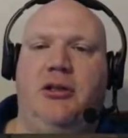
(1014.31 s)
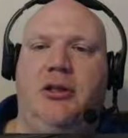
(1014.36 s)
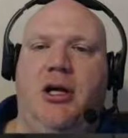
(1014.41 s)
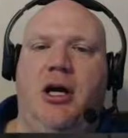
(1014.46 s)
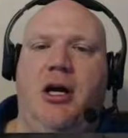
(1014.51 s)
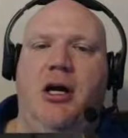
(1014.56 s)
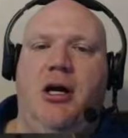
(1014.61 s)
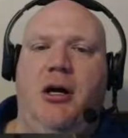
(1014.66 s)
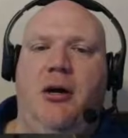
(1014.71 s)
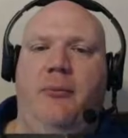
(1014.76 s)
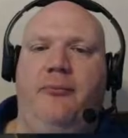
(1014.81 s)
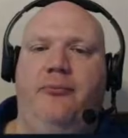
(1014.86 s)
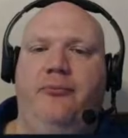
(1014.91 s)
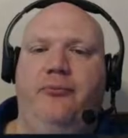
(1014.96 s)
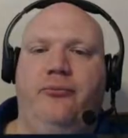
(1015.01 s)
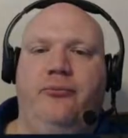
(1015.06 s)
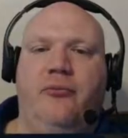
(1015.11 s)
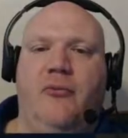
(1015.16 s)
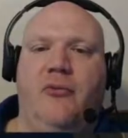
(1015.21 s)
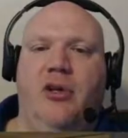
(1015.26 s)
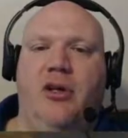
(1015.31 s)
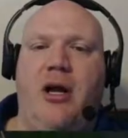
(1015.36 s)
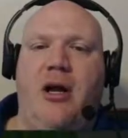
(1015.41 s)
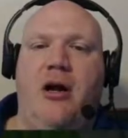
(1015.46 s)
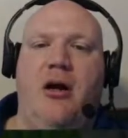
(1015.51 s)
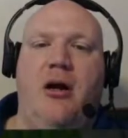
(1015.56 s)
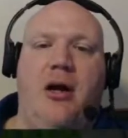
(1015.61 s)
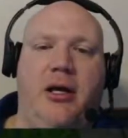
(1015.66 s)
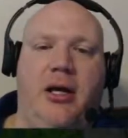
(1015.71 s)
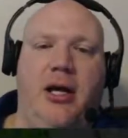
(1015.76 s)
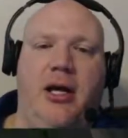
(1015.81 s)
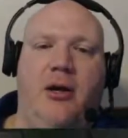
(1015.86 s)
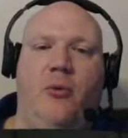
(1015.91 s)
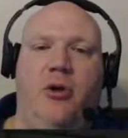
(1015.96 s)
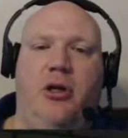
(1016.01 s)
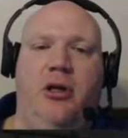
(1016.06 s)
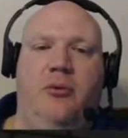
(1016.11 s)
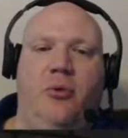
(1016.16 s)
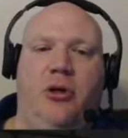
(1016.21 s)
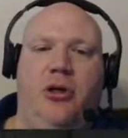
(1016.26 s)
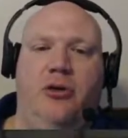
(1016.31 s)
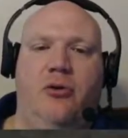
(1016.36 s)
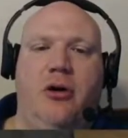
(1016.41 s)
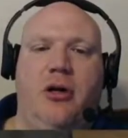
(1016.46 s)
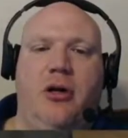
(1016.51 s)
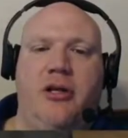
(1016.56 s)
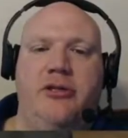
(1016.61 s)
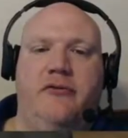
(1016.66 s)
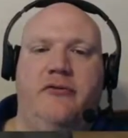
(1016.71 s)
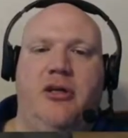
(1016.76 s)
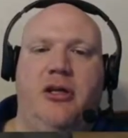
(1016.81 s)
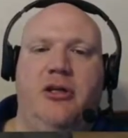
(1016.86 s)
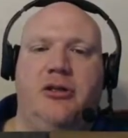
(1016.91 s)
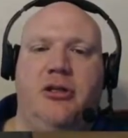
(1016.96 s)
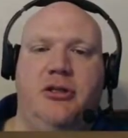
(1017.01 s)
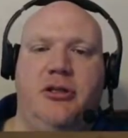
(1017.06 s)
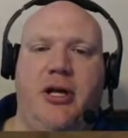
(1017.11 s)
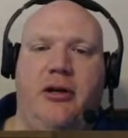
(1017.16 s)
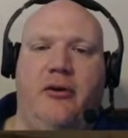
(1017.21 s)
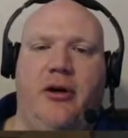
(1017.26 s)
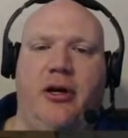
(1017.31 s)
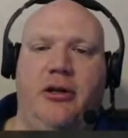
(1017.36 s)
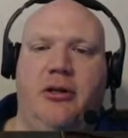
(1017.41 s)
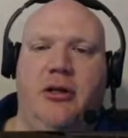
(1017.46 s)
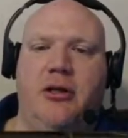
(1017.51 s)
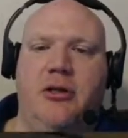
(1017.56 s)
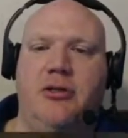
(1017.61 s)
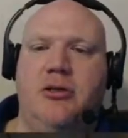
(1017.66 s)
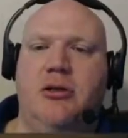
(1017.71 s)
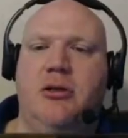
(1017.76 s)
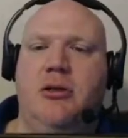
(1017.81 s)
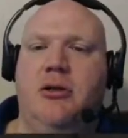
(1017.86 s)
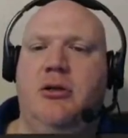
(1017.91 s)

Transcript: Now, again, we could do all kinds of things to decorate this.